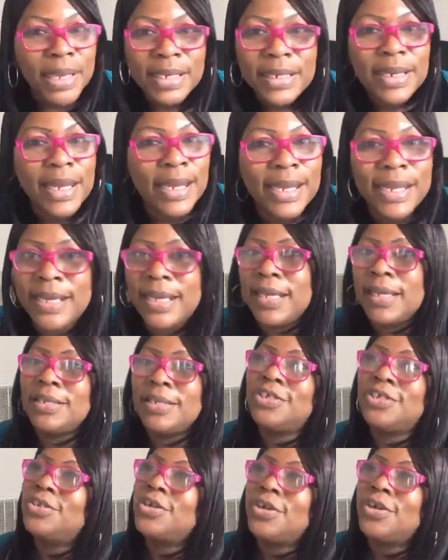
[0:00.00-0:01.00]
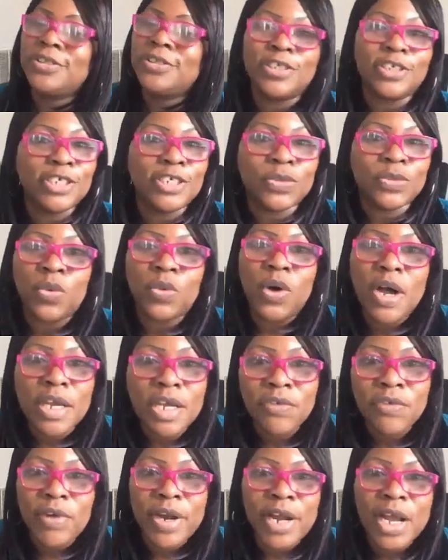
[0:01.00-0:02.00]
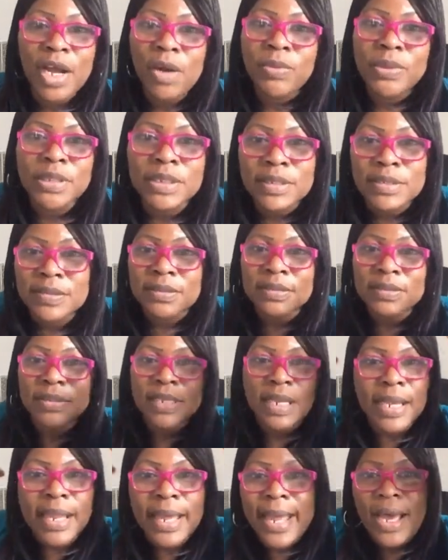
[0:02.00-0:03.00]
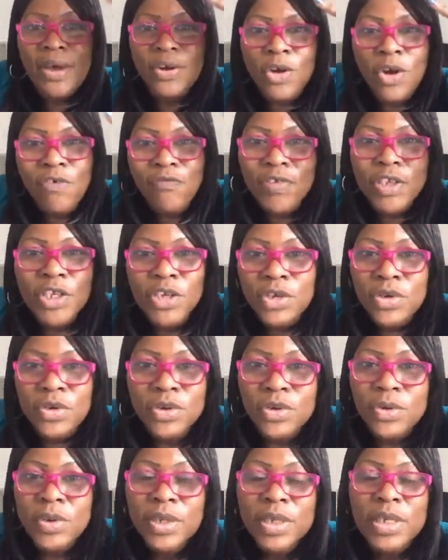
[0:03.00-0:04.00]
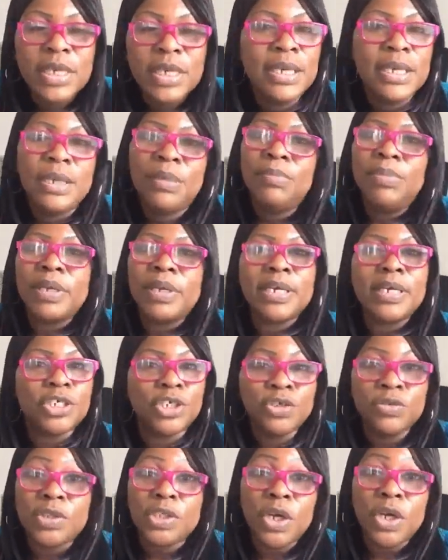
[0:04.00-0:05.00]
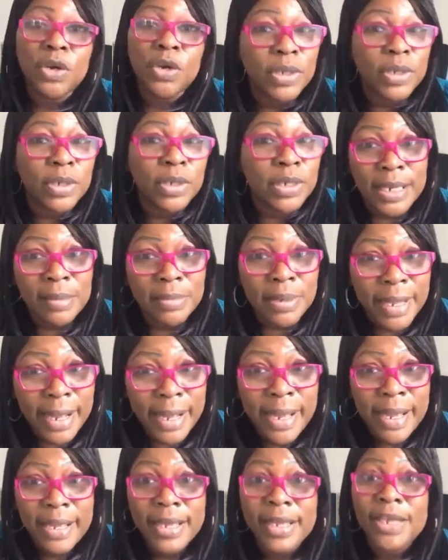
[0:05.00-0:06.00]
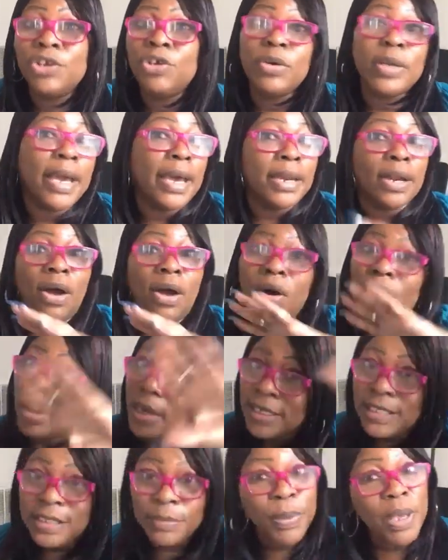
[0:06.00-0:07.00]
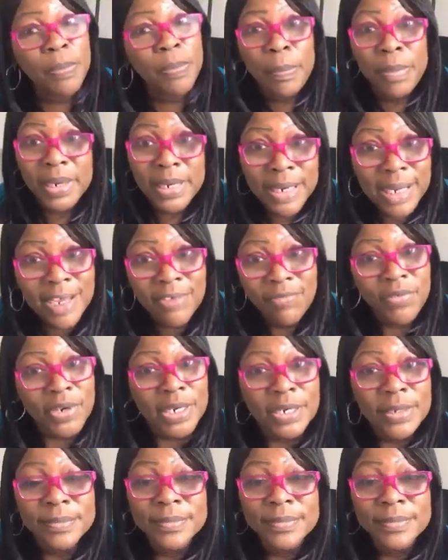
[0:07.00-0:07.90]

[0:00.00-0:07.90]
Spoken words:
night. You know, you're just walking around with this cloud over you. Because you told a damn lie and you got all these people believing it.